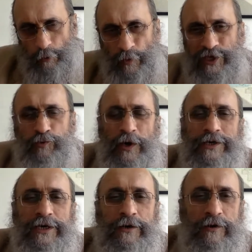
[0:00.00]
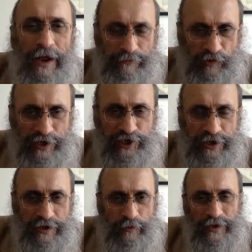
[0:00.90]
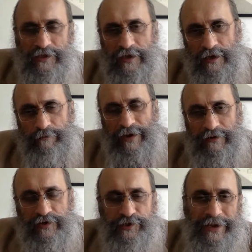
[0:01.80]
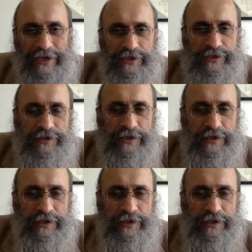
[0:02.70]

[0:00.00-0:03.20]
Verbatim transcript: which worked in collaboration with a Paris based